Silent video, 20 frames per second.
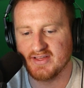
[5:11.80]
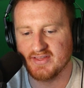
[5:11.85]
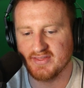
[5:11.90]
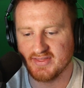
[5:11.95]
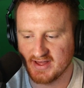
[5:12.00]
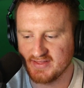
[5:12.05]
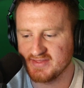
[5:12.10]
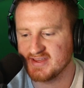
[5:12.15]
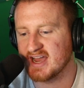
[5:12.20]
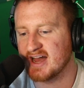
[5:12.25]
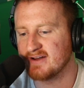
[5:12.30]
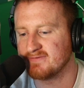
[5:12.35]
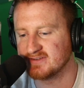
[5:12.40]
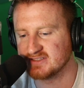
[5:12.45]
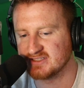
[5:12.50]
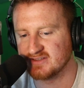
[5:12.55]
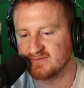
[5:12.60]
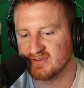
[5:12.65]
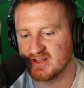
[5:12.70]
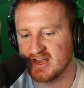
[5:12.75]
then the
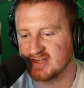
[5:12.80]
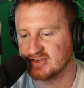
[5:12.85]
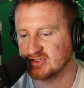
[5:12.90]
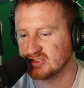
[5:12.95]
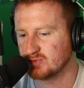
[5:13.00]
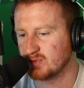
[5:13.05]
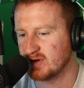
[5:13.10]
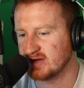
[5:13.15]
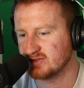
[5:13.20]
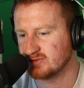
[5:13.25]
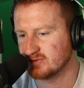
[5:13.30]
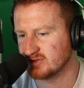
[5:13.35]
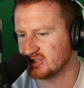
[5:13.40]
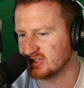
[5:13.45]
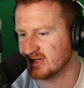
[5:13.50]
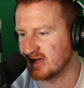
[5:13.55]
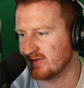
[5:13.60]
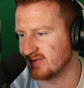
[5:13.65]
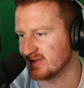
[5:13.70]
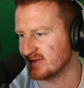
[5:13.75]
offensive line just went into a
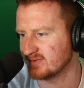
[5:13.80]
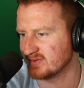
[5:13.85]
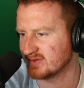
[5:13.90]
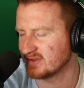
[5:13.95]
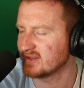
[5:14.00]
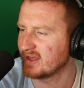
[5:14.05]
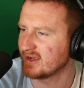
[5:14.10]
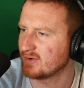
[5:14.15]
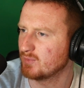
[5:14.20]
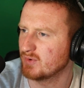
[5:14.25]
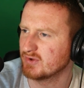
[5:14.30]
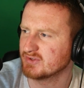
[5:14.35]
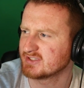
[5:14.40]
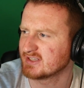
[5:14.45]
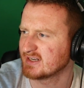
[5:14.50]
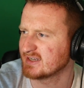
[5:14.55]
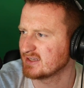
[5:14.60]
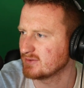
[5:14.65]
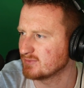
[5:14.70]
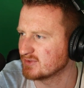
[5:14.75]
shell. He, like
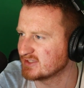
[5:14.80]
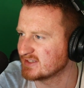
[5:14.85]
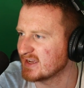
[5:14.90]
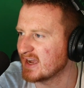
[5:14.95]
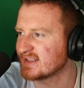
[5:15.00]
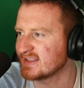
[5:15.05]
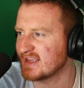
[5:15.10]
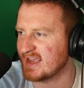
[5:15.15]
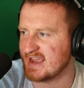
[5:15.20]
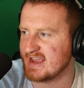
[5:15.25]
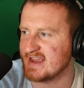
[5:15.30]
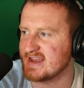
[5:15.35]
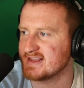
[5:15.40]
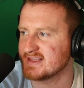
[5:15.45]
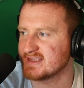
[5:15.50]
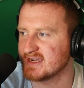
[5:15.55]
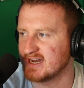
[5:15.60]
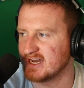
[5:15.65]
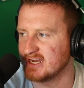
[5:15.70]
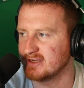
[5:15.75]
Wilson, I think was sacked
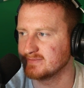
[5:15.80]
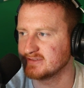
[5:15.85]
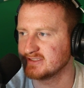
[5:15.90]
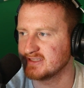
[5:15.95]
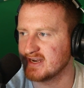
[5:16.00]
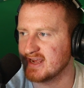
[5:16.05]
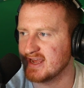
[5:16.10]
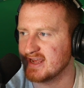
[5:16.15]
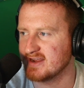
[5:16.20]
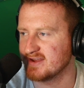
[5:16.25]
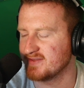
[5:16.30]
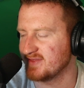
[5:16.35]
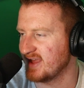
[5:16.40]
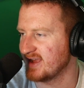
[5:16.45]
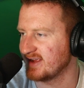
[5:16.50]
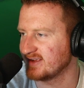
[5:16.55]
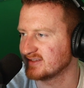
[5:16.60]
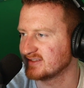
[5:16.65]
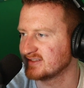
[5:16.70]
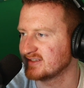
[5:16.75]
8 times today and
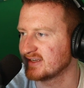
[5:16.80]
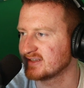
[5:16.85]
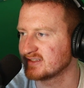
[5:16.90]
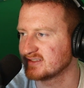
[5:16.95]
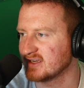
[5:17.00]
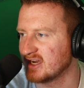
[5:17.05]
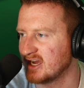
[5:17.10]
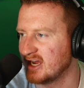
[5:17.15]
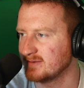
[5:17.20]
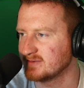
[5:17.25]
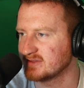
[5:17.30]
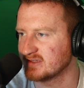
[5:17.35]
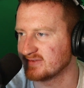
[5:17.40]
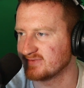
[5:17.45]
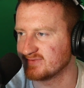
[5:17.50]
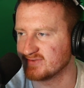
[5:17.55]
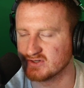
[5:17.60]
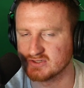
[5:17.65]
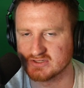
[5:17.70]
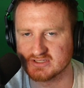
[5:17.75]
like 6 times on the
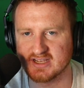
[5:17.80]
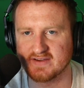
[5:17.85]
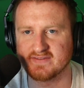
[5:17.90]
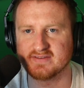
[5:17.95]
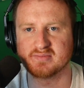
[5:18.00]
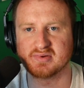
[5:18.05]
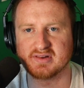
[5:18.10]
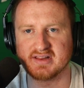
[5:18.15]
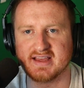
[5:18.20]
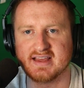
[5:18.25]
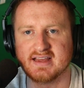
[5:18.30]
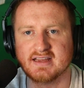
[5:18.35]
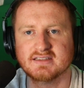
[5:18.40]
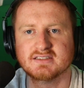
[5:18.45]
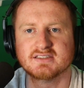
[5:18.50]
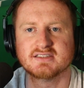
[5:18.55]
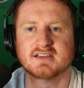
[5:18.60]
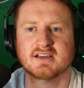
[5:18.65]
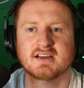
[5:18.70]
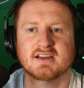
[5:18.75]
first 7
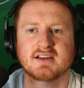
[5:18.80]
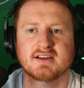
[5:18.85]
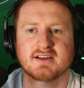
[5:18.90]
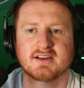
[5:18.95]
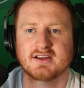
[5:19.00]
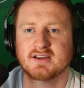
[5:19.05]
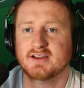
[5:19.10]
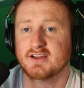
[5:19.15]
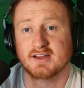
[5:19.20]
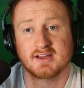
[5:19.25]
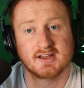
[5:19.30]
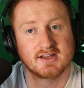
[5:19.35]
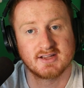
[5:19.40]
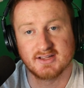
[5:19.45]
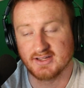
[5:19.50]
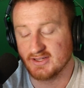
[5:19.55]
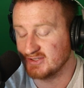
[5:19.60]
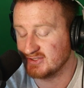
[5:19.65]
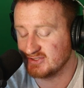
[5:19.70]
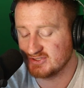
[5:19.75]
plays.
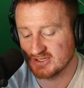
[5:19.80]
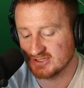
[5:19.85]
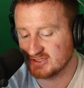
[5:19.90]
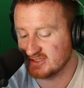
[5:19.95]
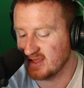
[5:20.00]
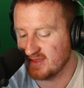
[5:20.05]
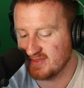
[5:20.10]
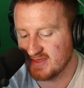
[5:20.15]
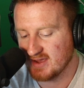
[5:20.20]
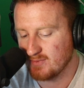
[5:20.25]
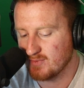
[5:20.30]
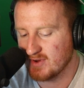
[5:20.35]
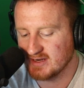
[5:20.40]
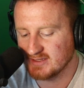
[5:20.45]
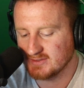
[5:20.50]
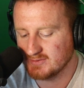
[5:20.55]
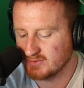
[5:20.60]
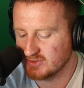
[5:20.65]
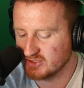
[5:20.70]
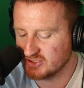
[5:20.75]
It's just that they went
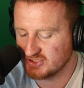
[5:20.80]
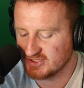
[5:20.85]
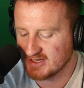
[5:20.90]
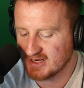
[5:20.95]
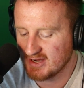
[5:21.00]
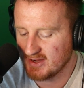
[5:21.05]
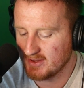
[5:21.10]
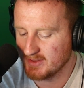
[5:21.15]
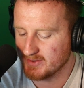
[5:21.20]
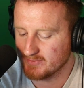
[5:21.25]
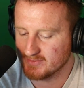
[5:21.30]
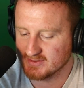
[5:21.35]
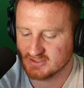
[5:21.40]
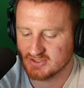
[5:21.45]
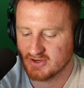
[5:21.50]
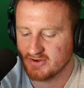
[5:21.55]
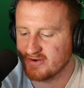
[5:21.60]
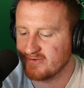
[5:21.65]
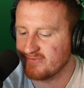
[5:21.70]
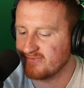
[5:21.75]
into a shell. There were a
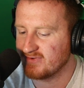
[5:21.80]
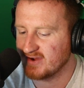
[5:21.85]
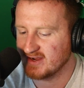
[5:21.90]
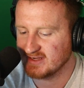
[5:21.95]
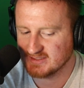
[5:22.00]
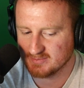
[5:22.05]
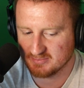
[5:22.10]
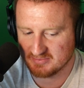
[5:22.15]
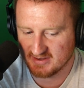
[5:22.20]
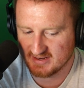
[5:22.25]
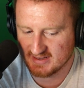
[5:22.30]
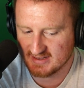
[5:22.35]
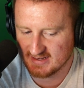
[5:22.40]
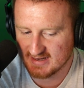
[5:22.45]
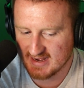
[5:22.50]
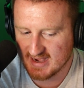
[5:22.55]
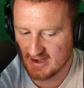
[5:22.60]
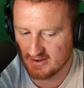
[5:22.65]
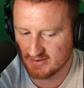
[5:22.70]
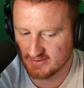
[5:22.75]
ton of fights
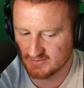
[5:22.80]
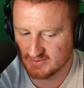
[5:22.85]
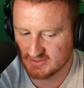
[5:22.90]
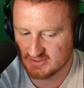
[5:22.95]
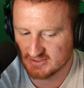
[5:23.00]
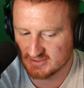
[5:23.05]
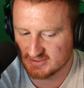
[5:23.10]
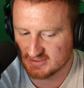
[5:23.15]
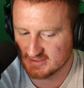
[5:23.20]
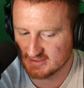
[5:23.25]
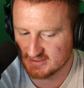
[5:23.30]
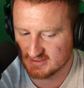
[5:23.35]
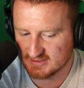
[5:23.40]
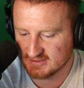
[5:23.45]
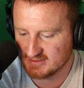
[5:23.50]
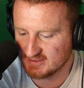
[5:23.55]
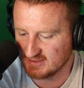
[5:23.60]
breaking out. It was just